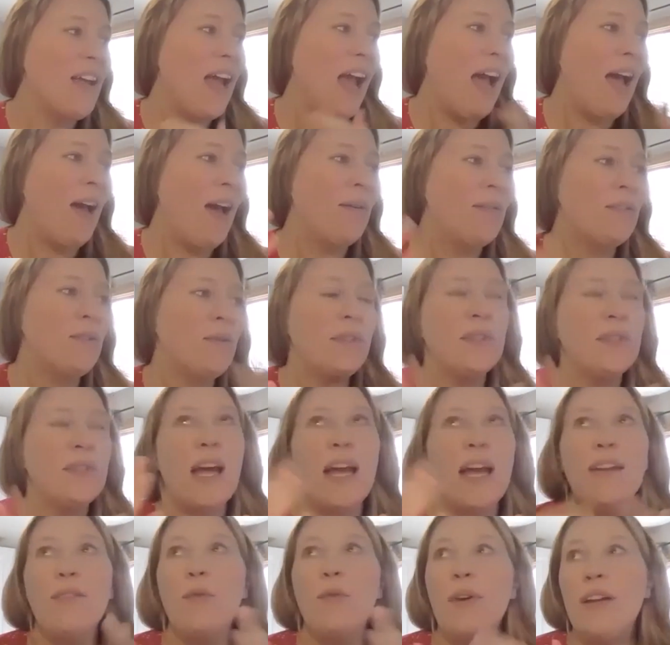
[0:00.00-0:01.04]
So, what's
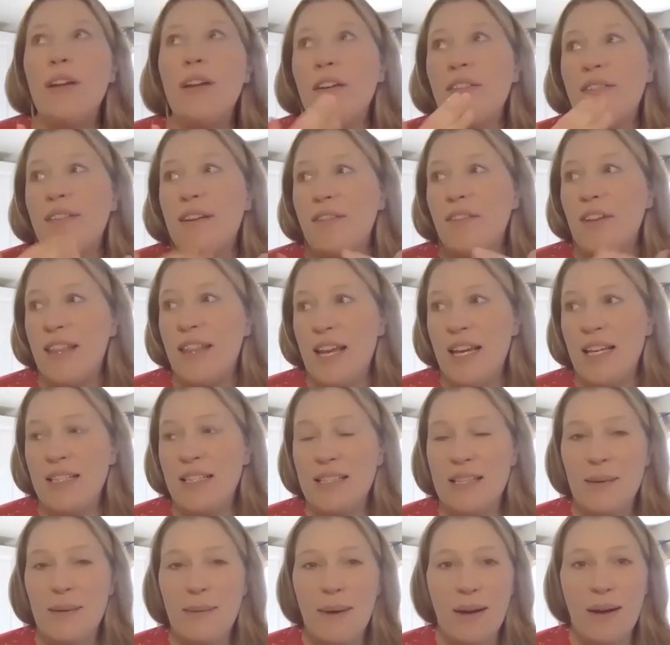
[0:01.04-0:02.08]
kind of one of your favorite
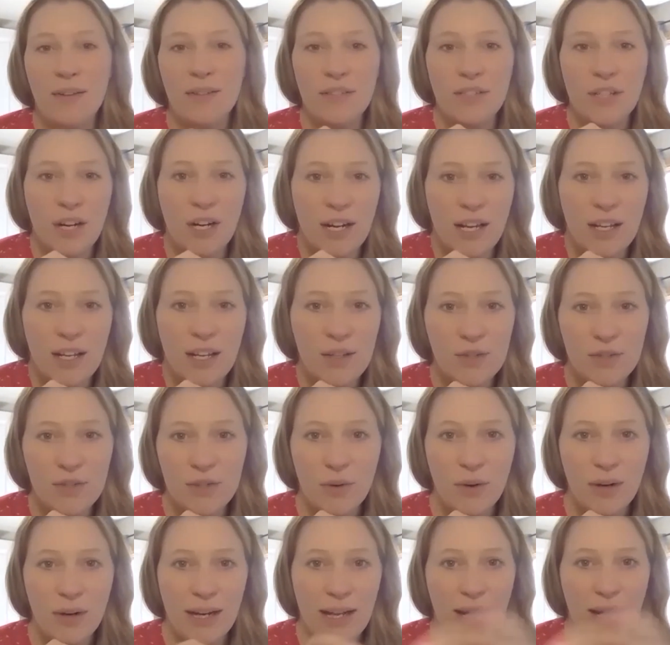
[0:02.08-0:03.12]
things about starting a new story?